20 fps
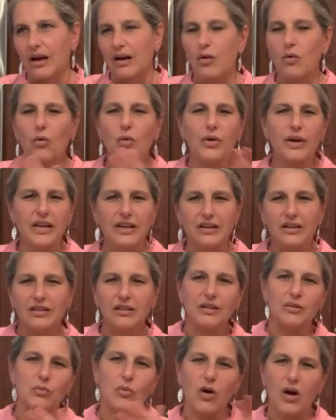oil
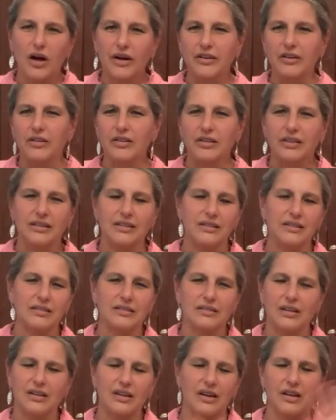and water and
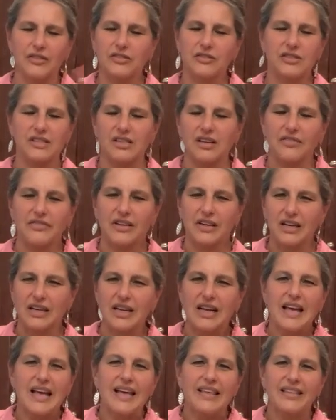other stuff in it.
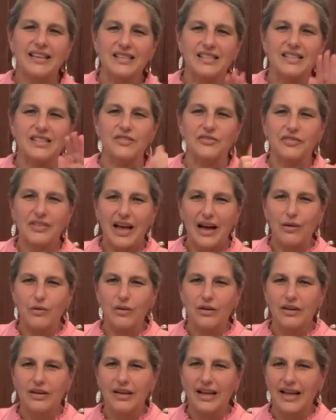This is
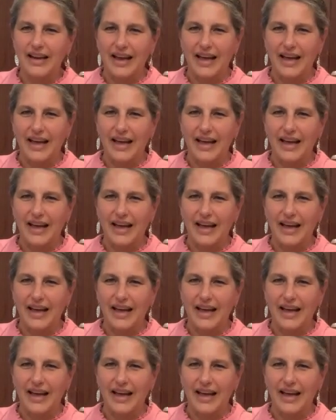flour and